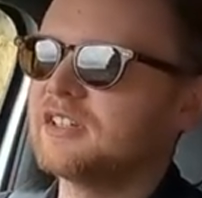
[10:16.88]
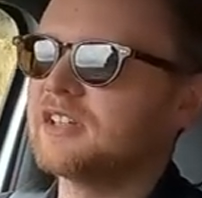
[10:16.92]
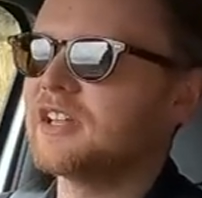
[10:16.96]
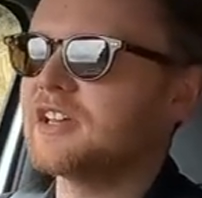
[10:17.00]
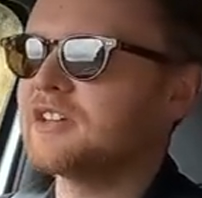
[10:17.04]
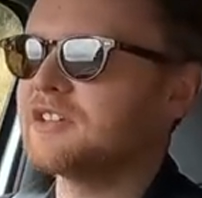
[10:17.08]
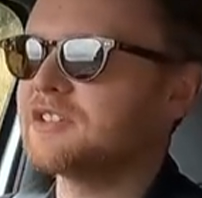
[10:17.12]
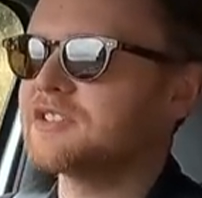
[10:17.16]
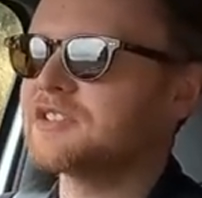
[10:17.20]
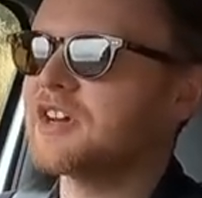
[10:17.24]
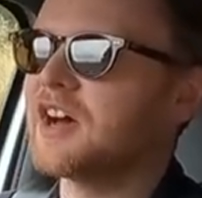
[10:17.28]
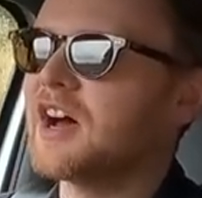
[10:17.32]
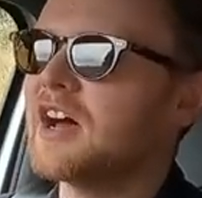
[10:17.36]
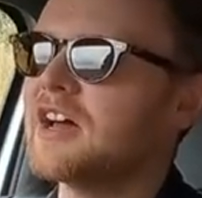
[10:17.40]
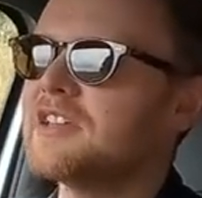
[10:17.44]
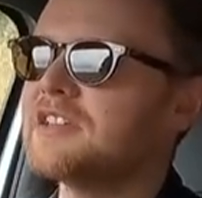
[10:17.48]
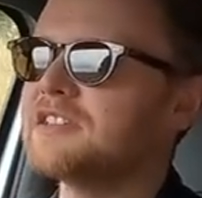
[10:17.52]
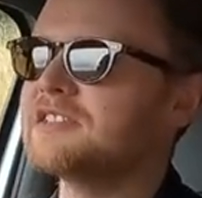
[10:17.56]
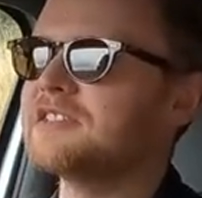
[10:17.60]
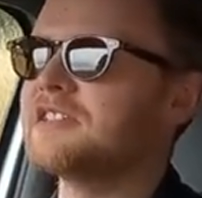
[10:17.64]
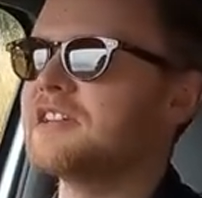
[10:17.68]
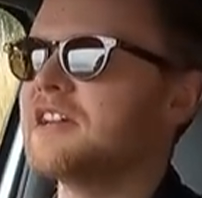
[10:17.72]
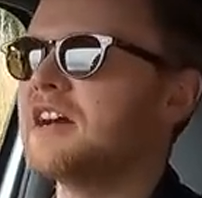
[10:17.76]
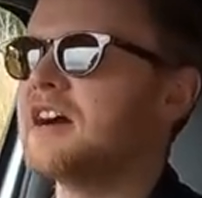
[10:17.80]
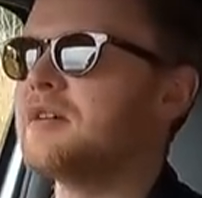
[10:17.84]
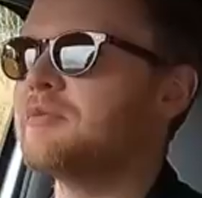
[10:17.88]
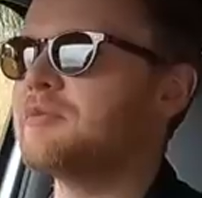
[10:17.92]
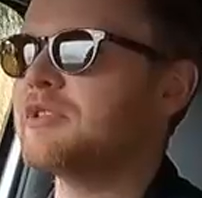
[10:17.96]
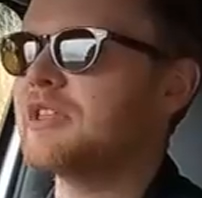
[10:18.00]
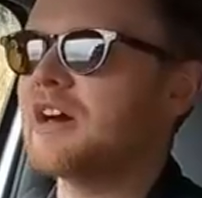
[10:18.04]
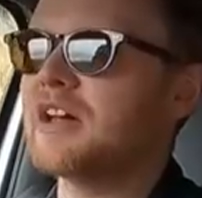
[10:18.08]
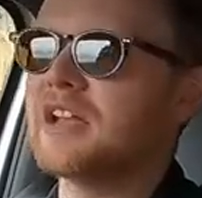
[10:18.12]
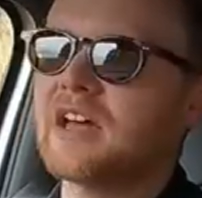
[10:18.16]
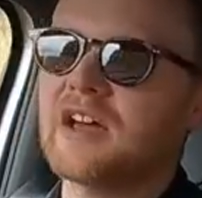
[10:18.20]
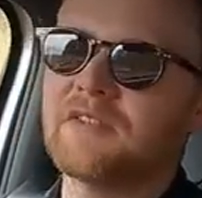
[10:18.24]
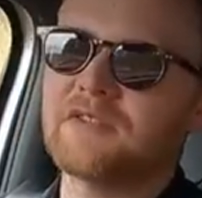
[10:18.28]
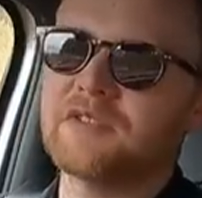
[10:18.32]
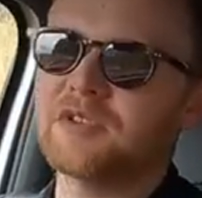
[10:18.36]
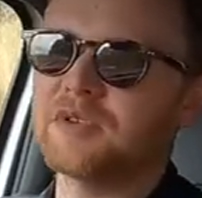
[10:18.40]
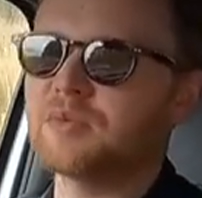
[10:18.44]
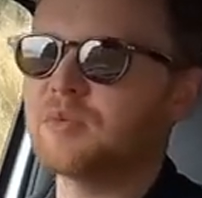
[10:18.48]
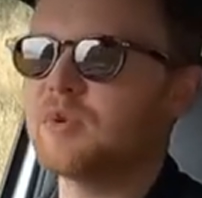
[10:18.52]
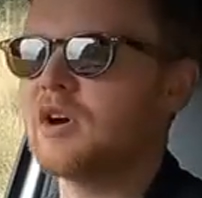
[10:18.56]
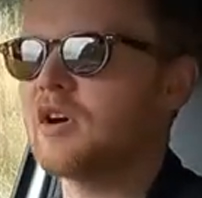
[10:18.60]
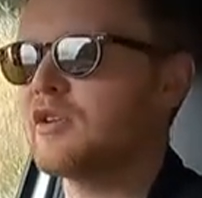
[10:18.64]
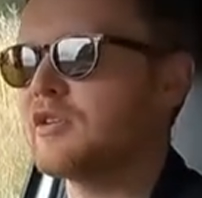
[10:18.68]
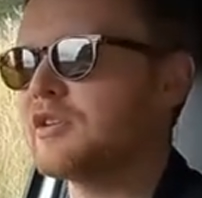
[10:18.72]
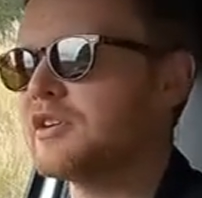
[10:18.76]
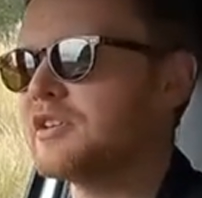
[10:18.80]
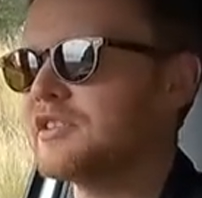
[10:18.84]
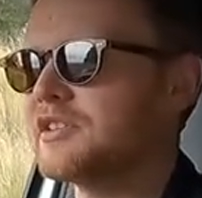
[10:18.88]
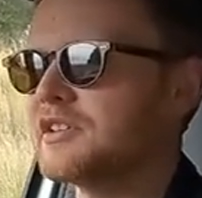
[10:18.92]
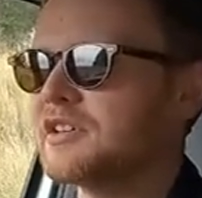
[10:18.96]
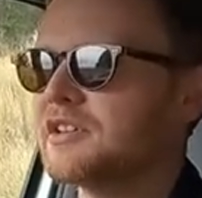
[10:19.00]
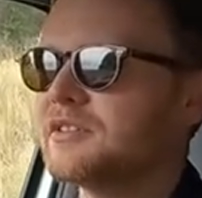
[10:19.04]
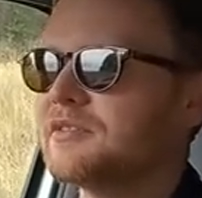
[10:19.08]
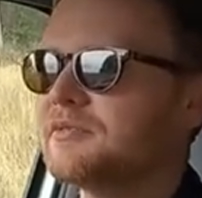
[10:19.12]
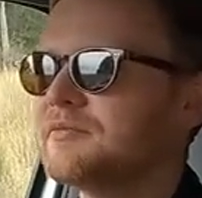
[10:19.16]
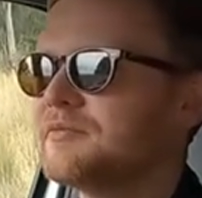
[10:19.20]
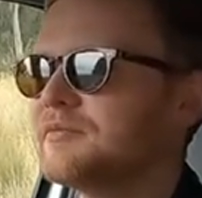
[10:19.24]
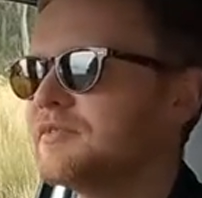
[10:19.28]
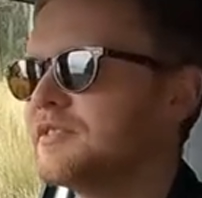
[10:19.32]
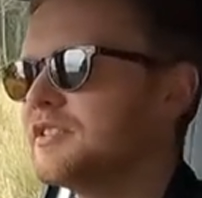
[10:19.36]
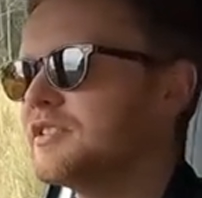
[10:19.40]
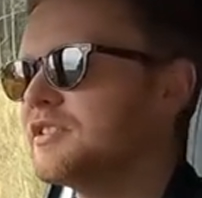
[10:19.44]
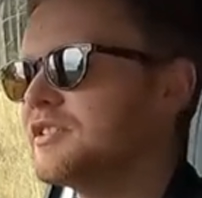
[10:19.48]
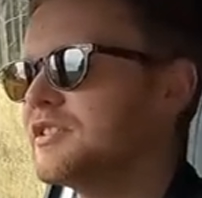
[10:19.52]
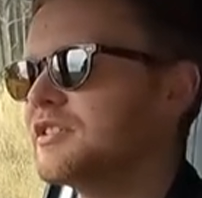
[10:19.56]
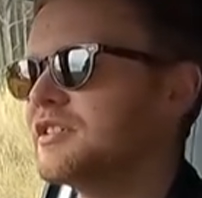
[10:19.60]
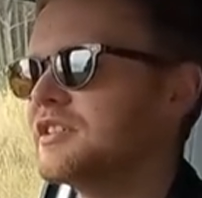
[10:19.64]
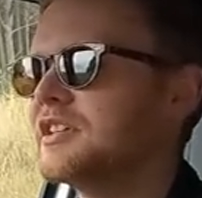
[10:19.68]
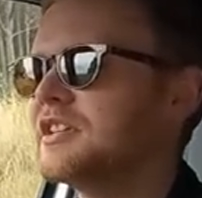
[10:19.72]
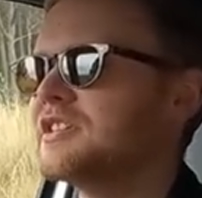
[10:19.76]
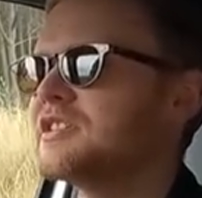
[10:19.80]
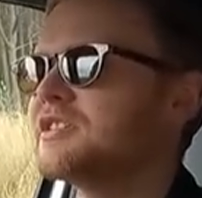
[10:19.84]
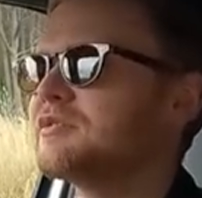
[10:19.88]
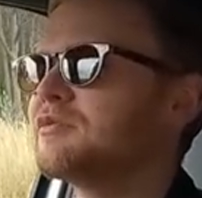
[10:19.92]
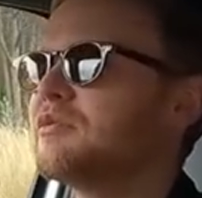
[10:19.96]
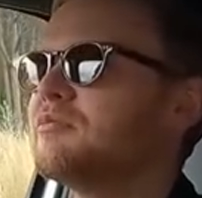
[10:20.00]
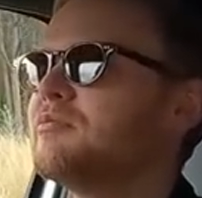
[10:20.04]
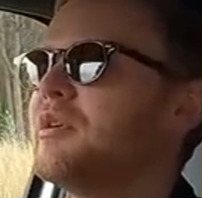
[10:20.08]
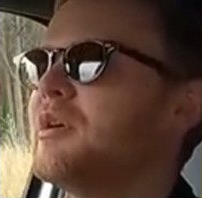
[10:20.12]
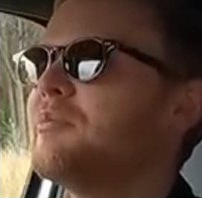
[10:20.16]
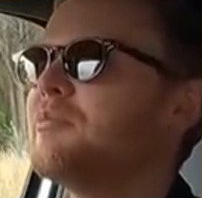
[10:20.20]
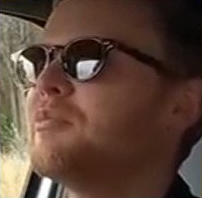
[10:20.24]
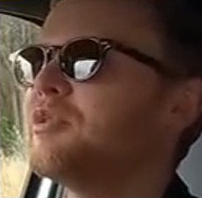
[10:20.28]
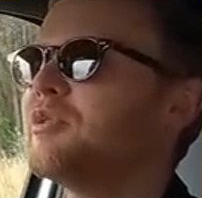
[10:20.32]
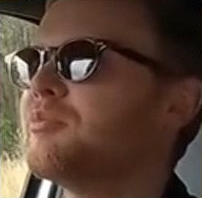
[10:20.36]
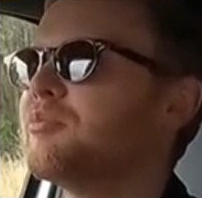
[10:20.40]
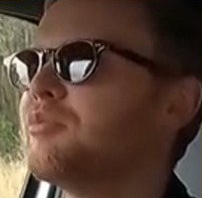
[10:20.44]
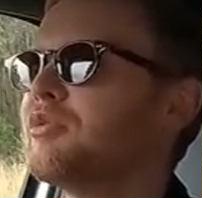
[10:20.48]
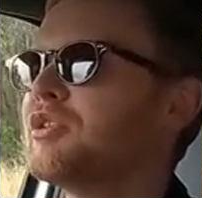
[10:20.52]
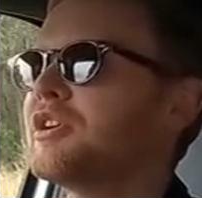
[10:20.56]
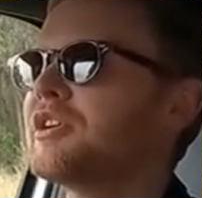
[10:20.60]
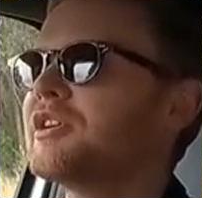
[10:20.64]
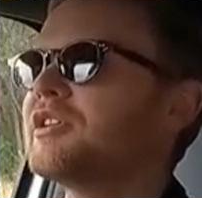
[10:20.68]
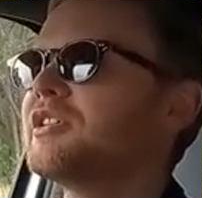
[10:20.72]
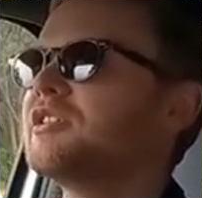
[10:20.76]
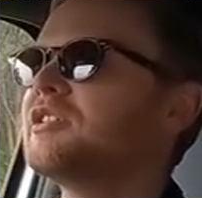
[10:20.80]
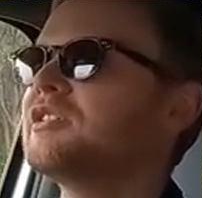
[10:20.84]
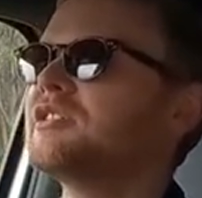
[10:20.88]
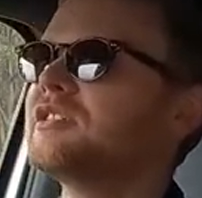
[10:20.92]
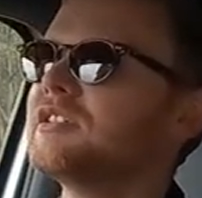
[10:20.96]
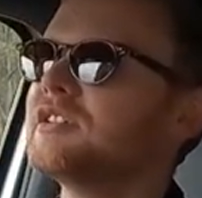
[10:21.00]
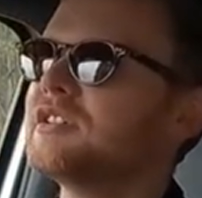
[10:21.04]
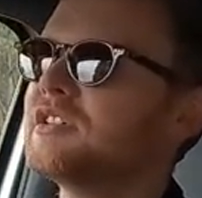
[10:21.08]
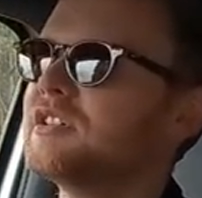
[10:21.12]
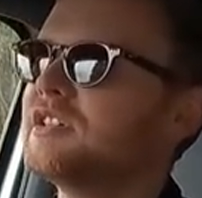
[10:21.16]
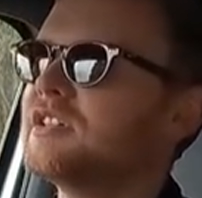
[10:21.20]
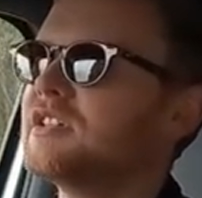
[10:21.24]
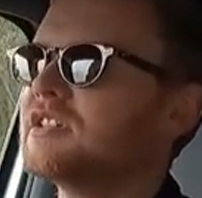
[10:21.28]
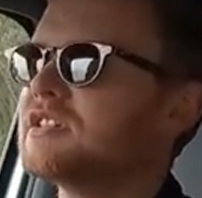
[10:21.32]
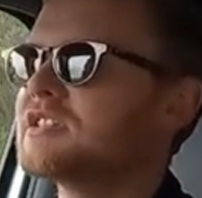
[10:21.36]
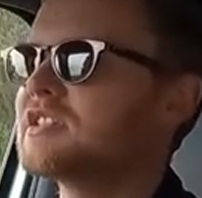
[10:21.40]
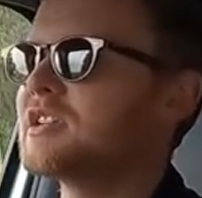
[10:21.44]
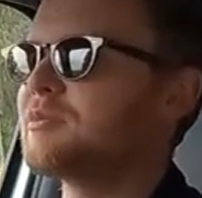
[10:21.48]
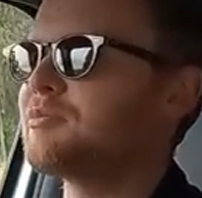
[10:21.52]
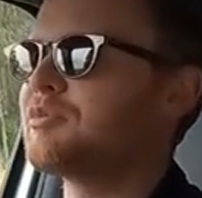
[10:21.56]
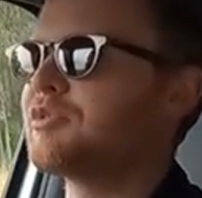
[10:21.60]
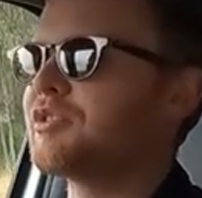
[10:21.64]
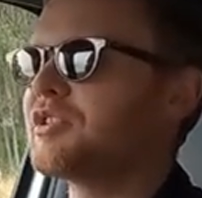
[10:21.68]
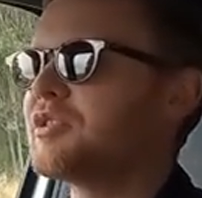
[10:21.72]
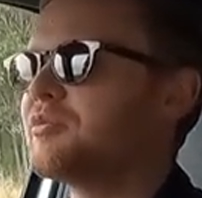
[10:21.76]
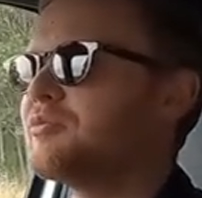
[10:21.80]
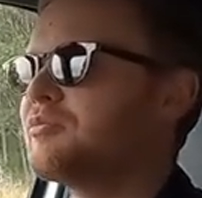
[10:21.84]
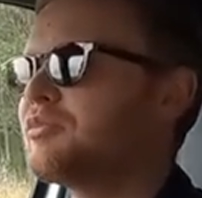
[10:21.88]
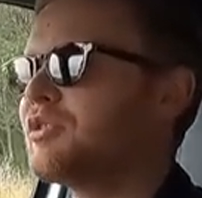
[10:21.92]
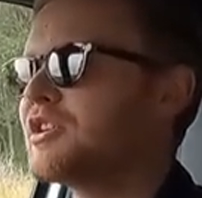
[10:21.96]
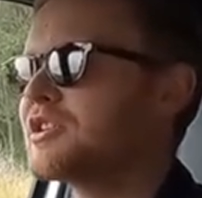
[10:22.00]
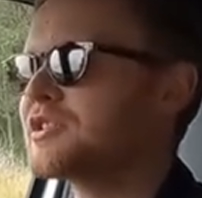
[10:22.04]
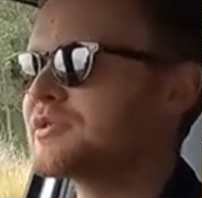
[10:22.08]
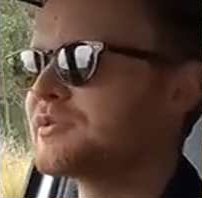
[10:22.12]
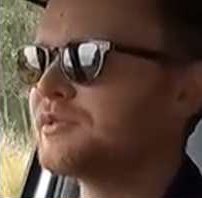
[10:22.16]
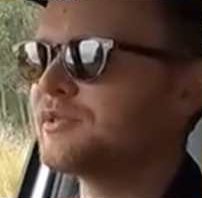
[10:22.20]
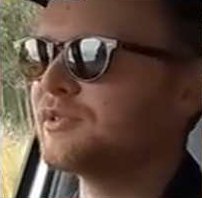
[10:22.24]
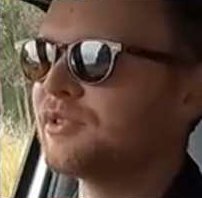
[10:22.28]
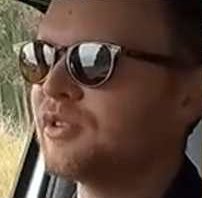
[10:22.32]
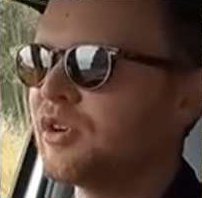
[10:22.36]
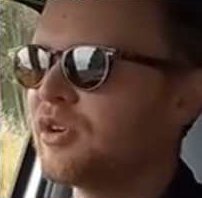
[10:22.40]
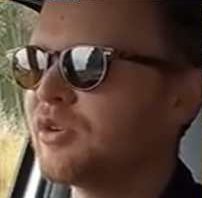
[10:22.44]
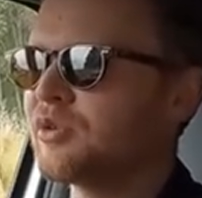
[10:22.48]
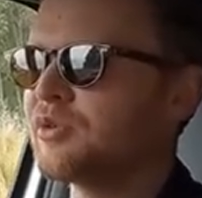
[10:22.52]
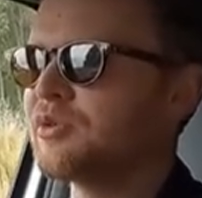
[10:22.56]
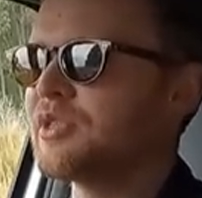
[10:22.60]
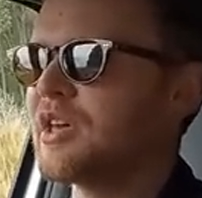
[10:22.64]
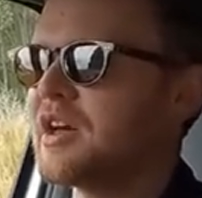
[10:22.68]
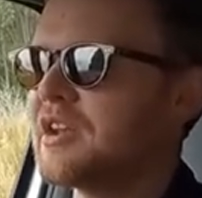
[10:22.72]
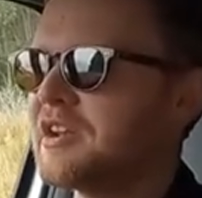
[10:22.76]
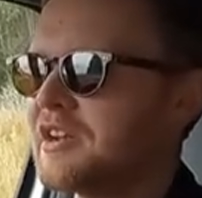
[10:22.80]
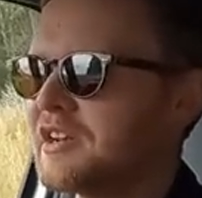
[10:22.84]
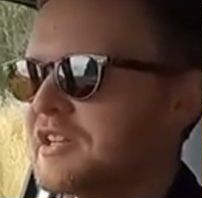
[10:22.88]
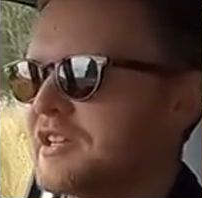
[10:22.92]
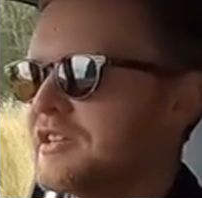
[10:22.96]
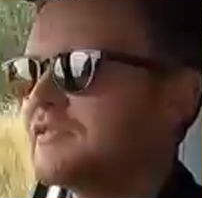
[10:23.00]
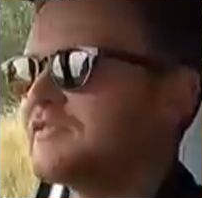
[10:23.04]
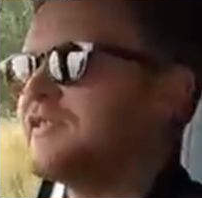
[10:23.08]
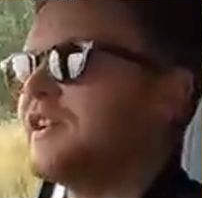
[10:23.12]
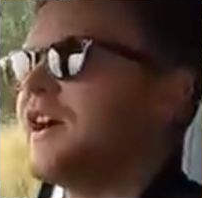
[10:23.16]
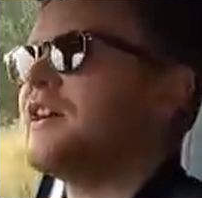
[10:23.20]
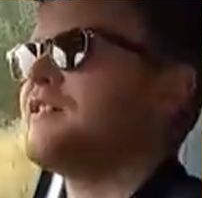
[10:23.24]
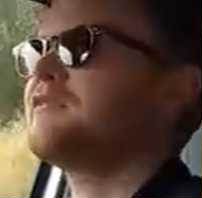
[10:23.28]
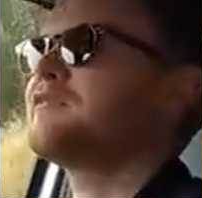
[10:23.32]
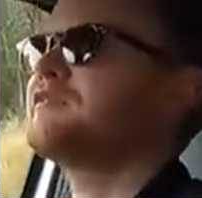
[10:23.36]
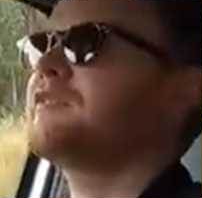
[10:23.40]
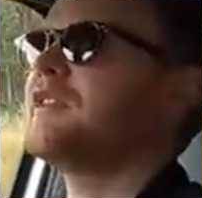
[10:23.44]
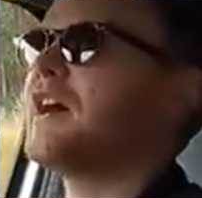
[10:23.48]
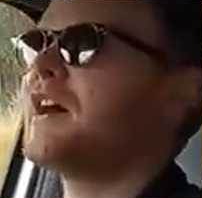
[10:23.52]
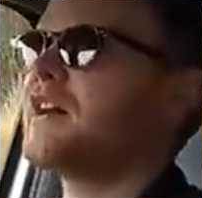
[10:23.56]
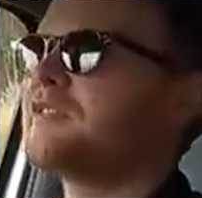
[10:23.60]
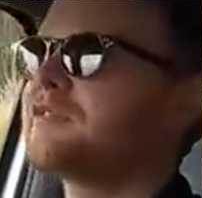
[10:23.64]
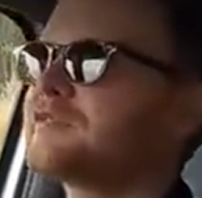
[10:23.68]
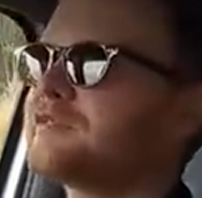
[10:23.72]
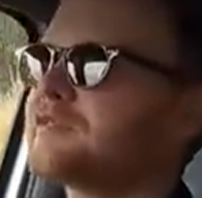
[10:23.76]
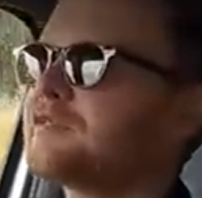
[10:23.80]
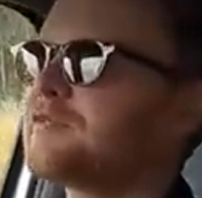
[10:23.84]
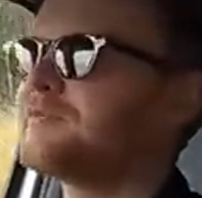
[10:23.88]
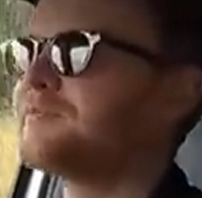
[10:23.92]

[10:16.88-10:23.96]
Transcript: let your tires down without having to worry that, you know, you need to remember to bring a separate compressor along without any of that faff.